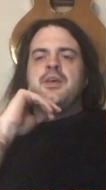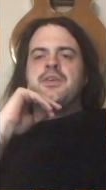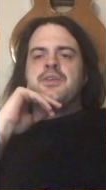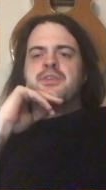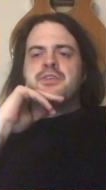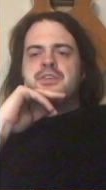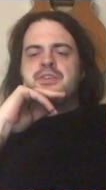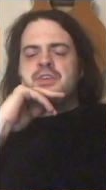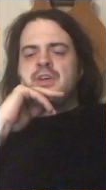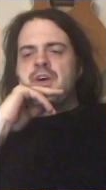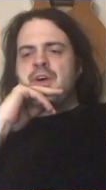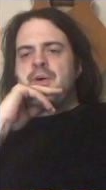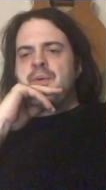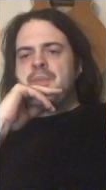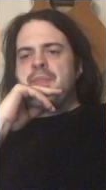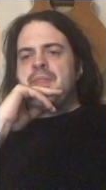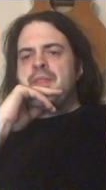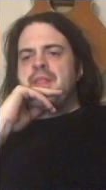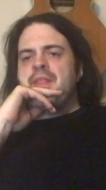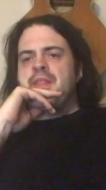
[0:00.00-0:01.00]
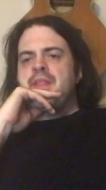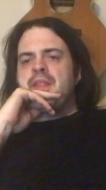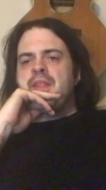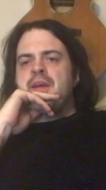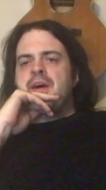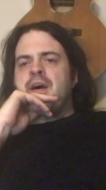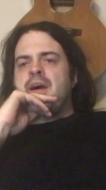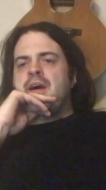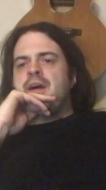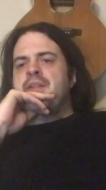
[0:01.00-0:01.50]
So
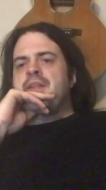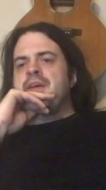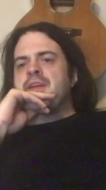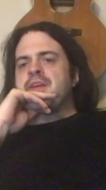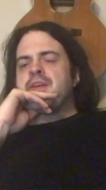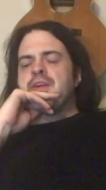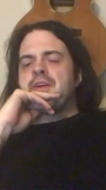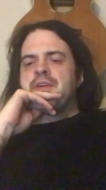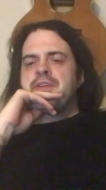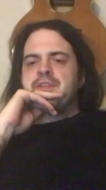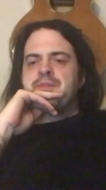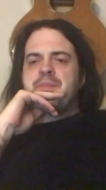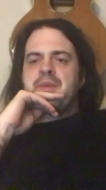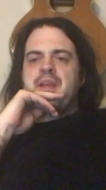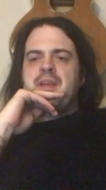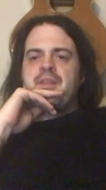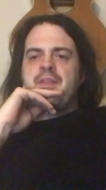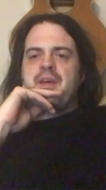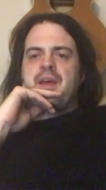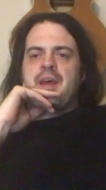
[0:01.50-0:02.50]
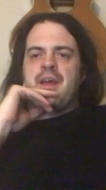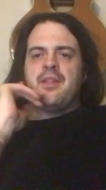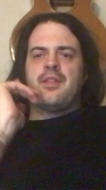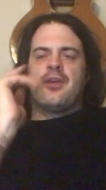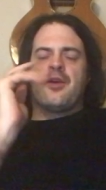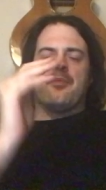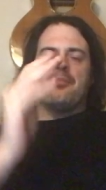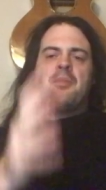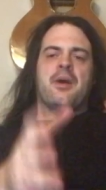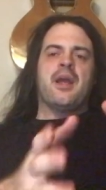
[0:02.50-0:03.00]
uh, that occurred to me that
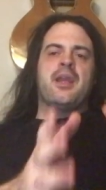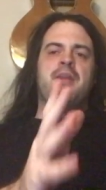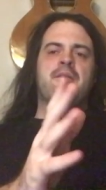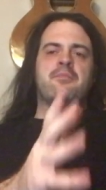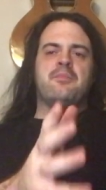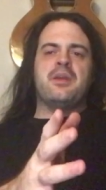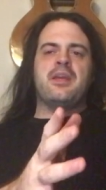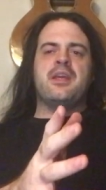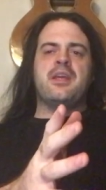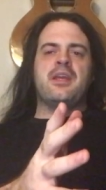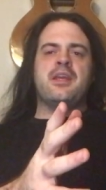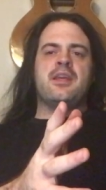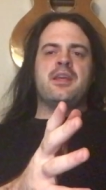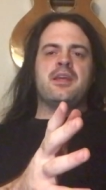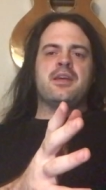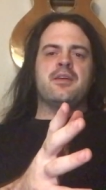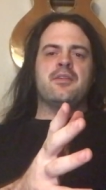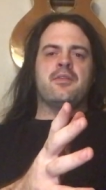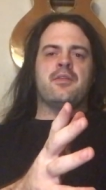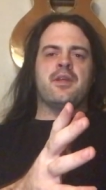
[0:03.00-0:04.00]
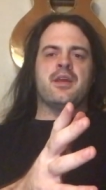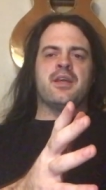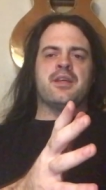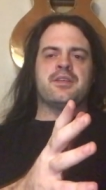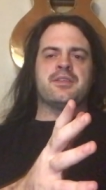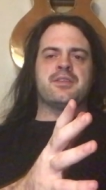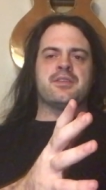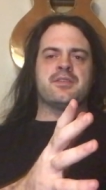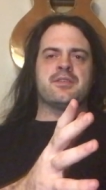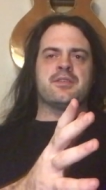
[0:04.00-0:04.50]
there might be
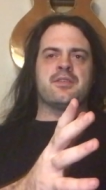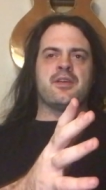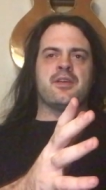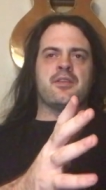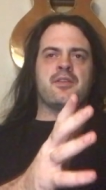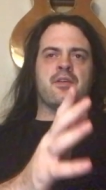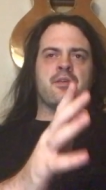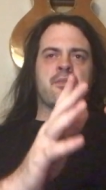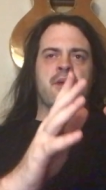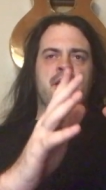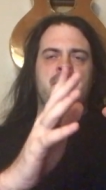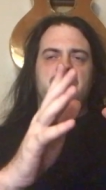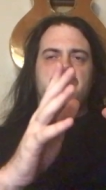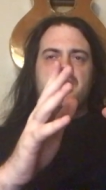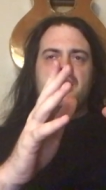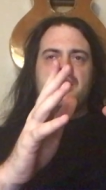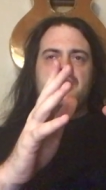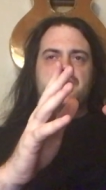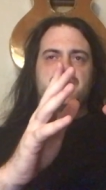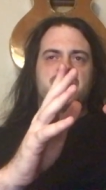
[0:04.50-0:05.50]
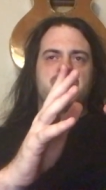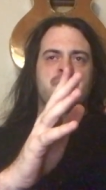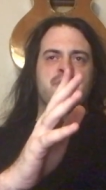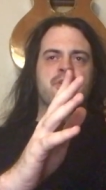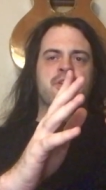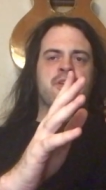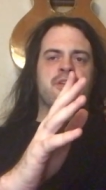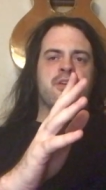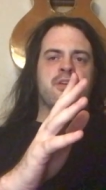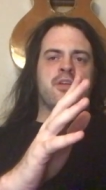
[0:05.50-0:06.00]
this, there, there might be a
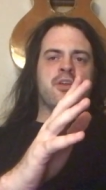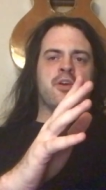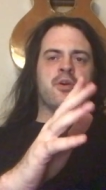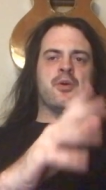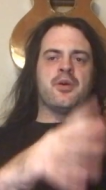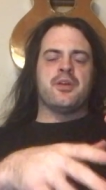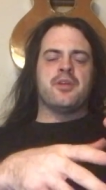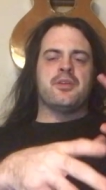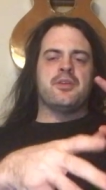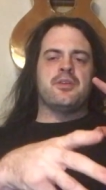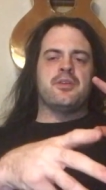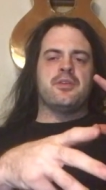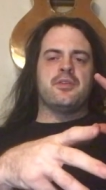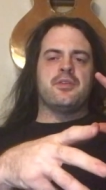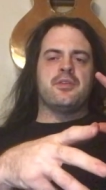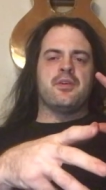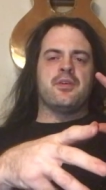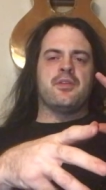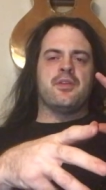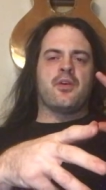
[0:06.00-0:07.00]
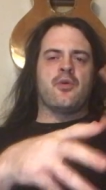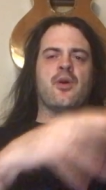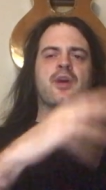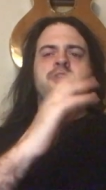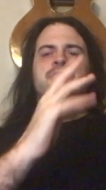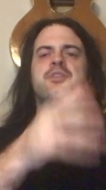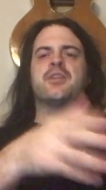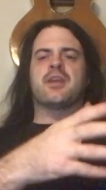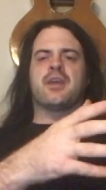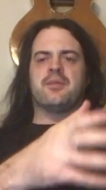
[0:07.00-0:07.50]
certain, you know, the, the
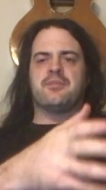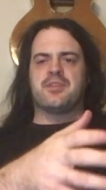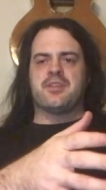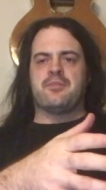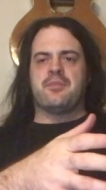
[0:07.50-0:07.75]
question that comes to